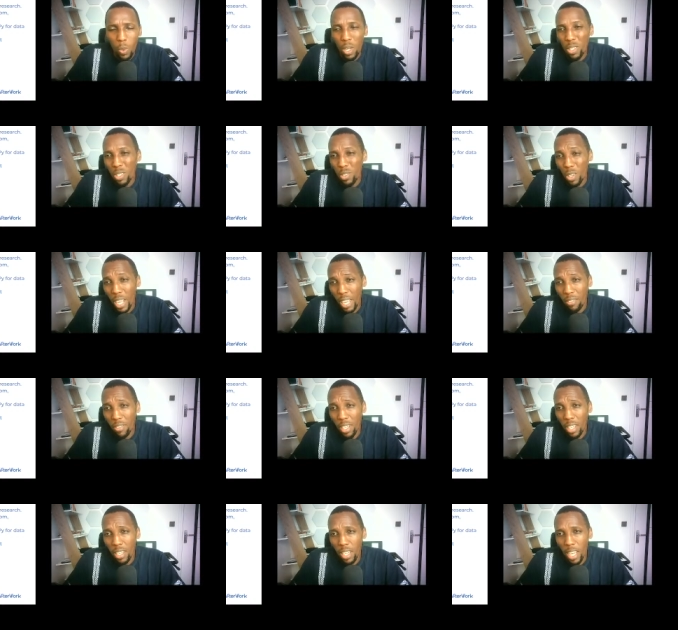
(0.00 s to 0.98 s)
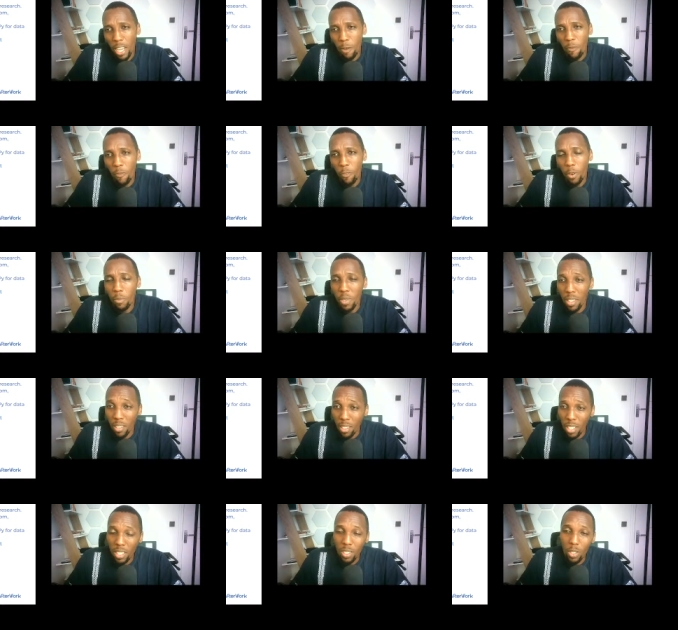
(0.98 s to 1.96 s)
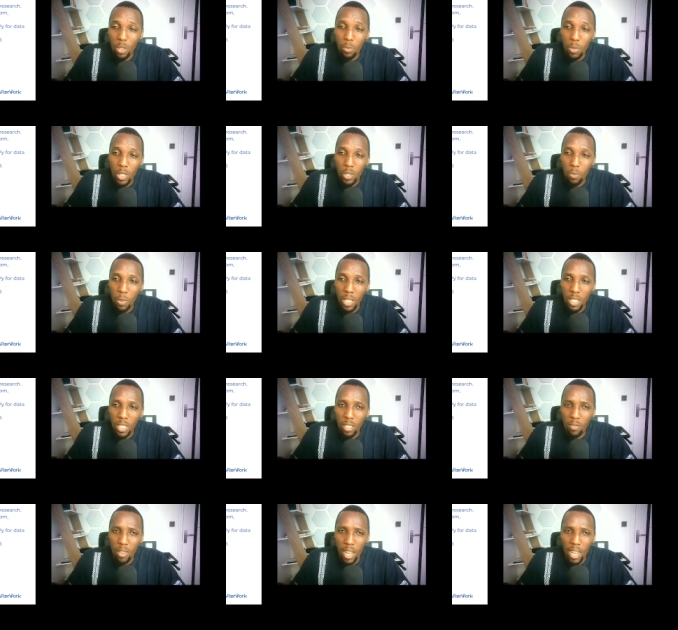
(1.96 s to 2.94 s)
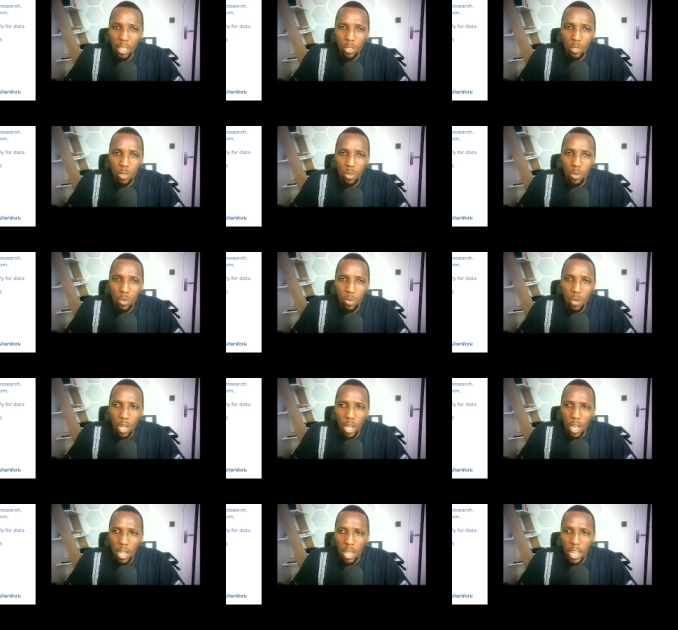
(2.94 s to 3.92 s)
We'll also cover from a theoretical perspective how to